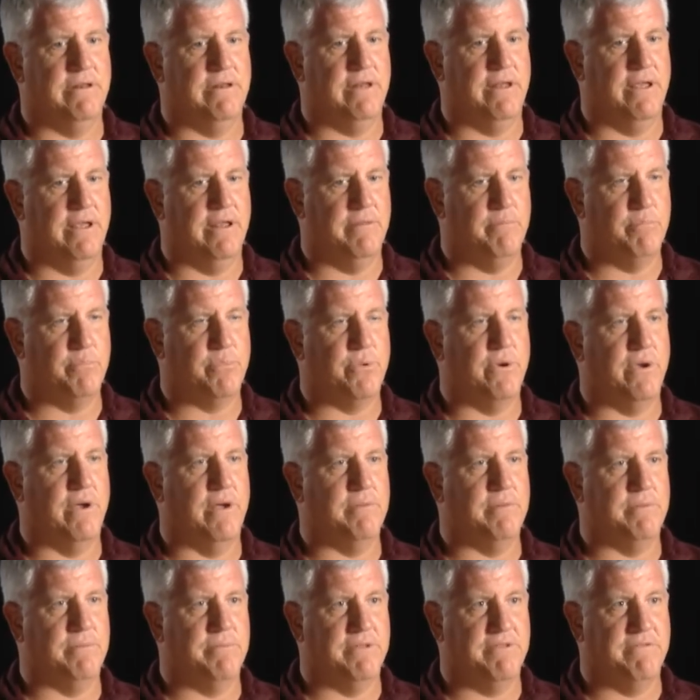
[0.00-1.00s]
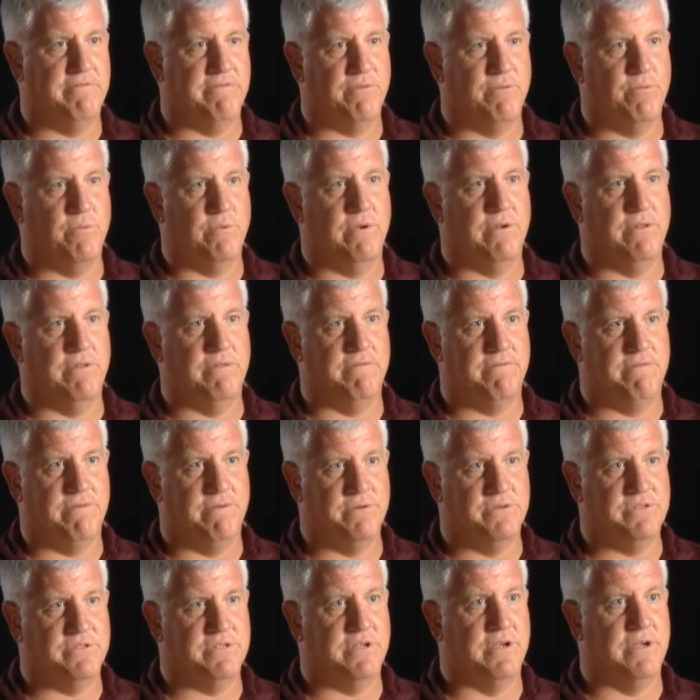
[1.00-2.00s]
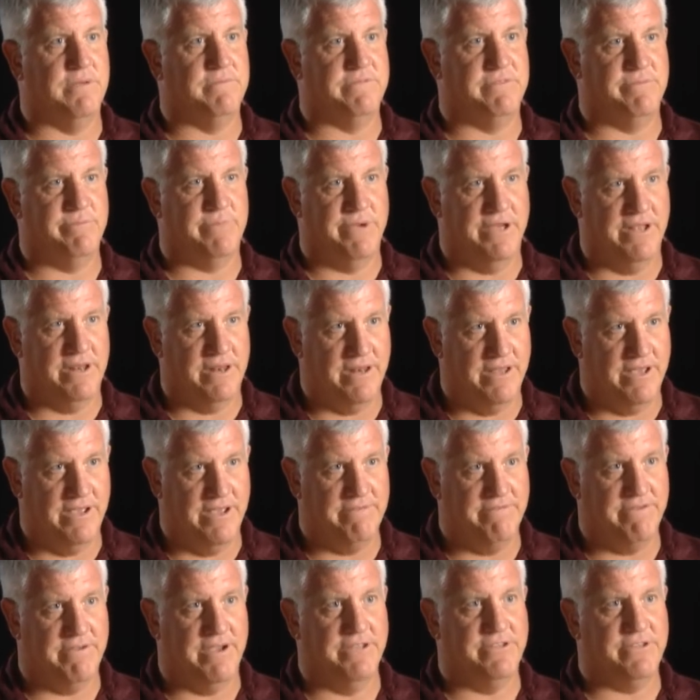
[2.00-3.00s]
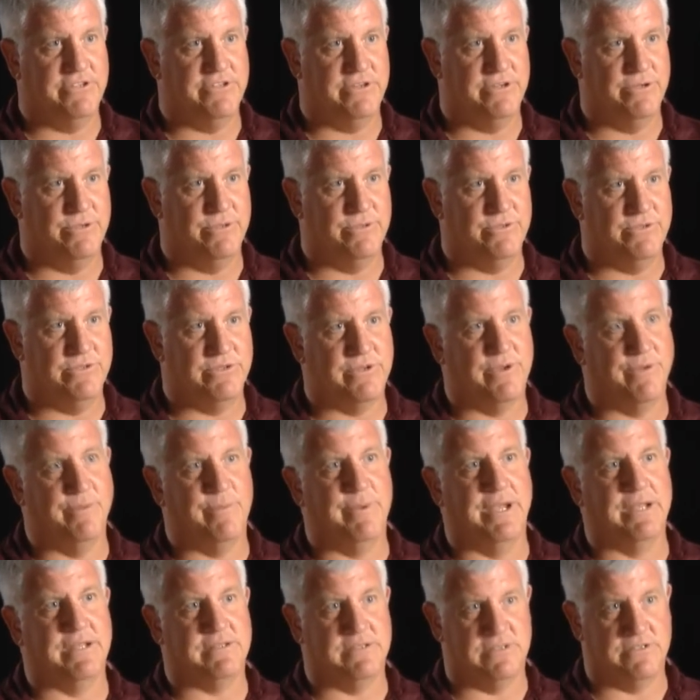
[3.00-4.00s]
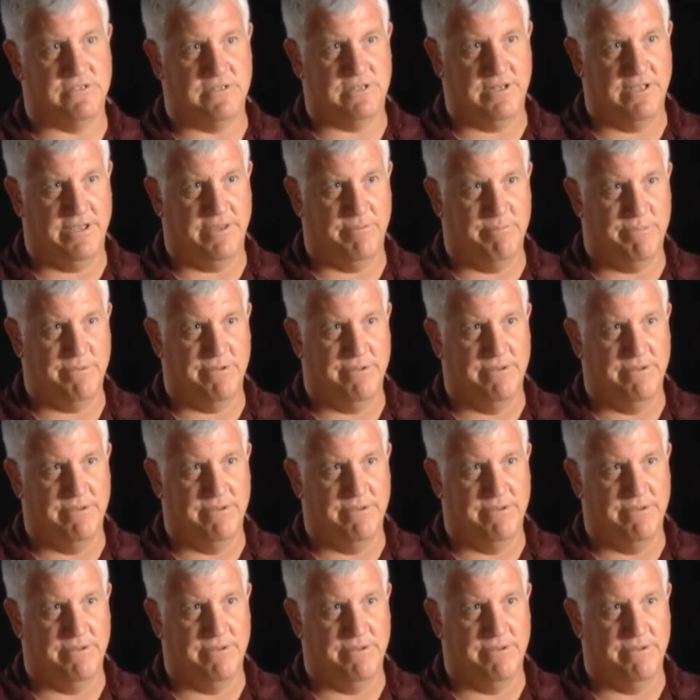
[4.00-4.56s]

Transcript: And probably for one of the first times in my life, I chose to go back to sleep